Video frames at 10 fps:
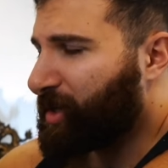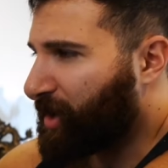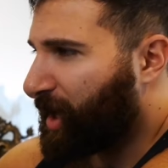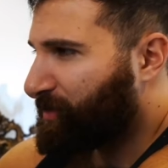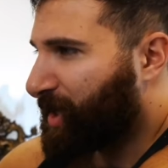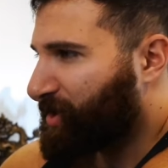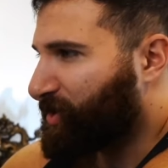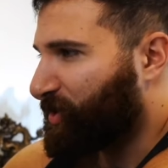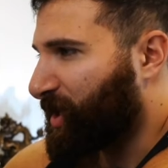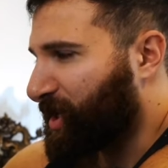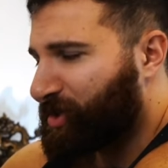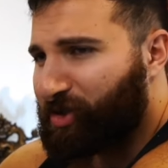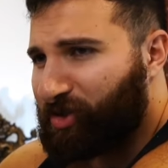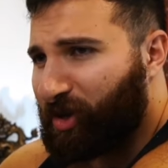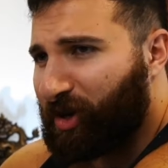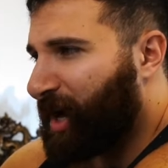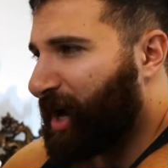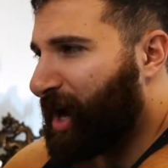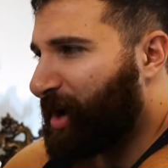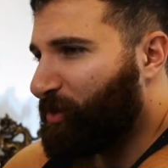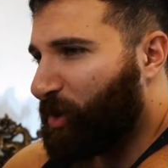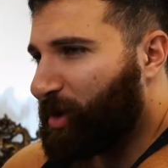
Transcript: clap. That's okay. That's a start. Um,